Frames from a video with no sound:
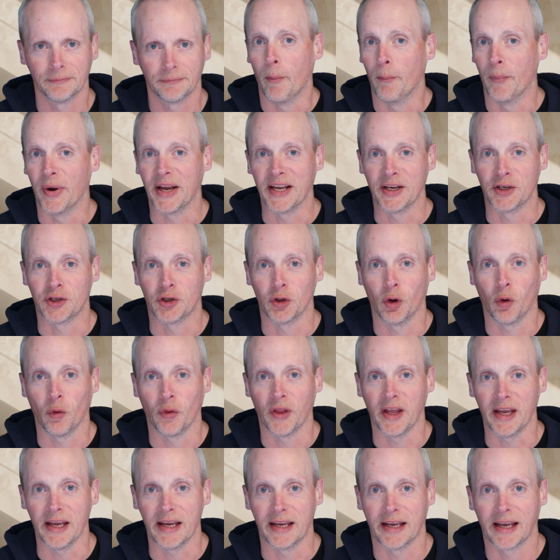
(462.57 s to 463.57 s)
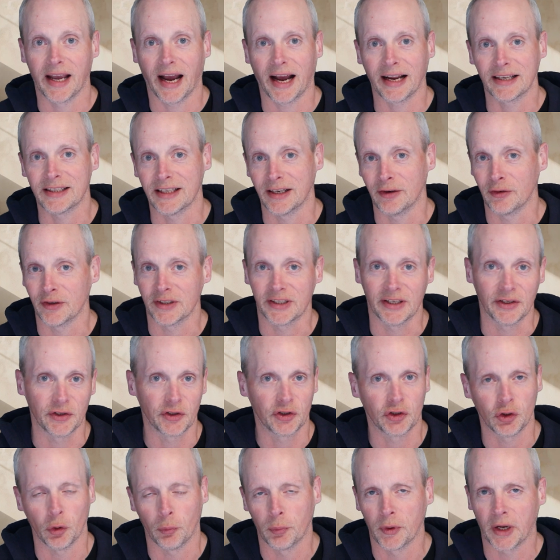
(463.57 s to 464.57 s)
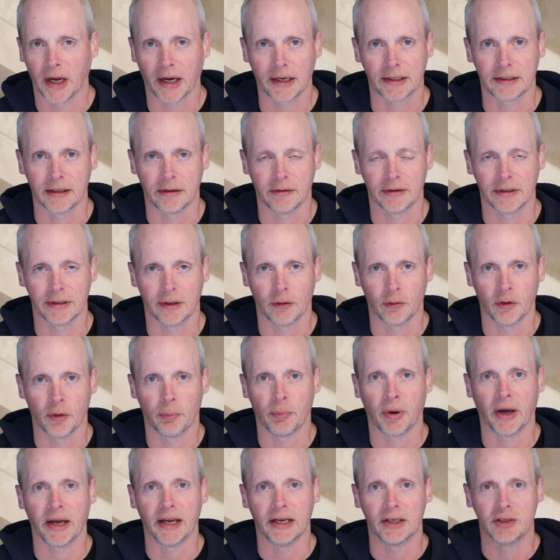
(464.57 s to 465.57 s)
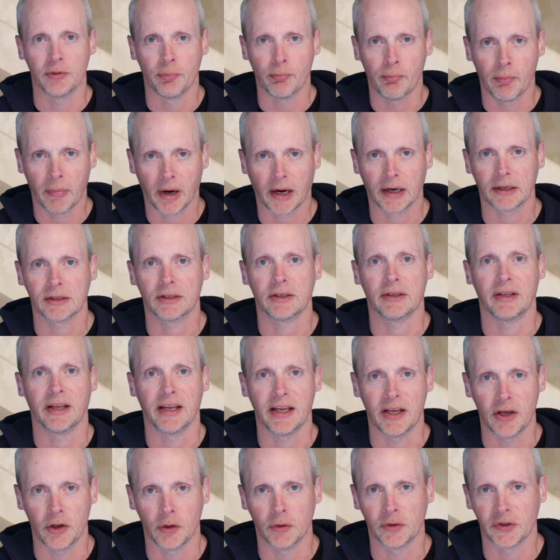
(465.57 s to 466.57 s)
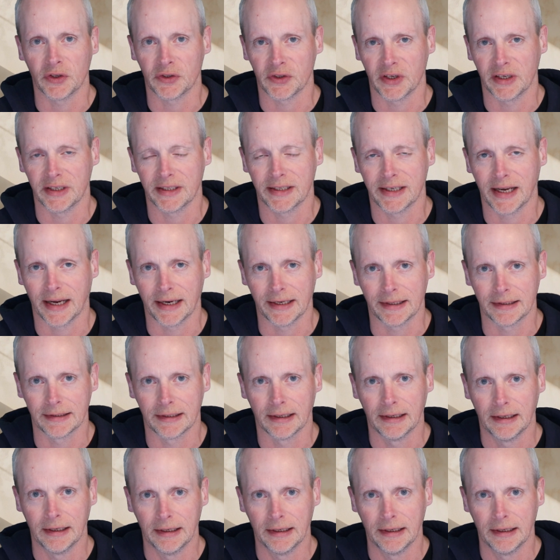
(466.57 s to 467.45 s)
and make sure the categories and subcategories on the page match the user's intent.